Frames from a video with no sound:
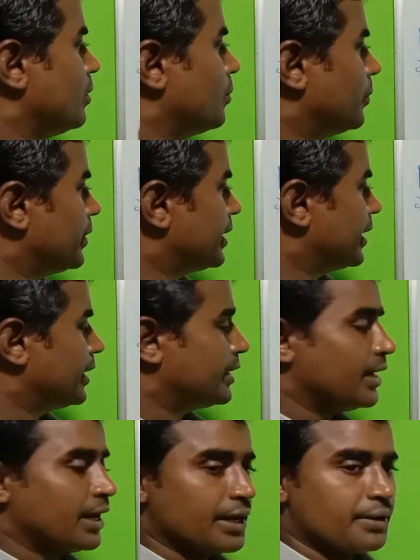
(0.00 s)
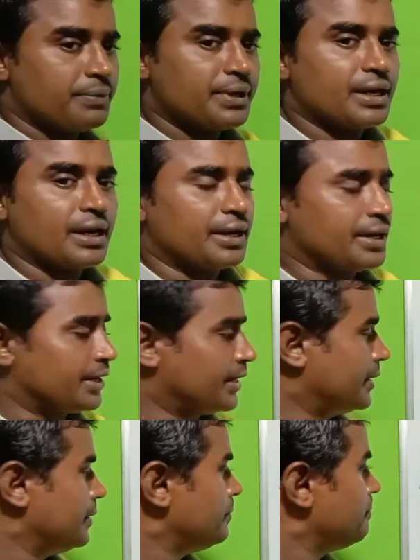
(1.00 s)
we get, I repeat the line
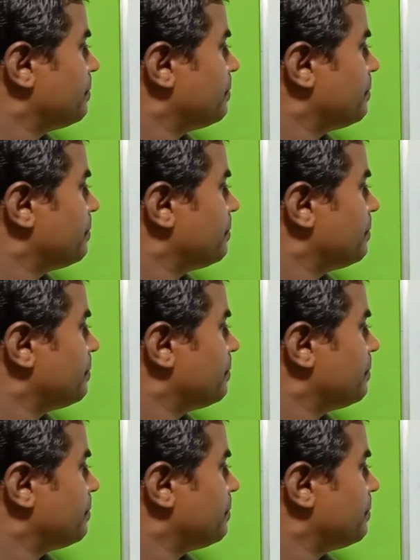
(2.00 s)
again,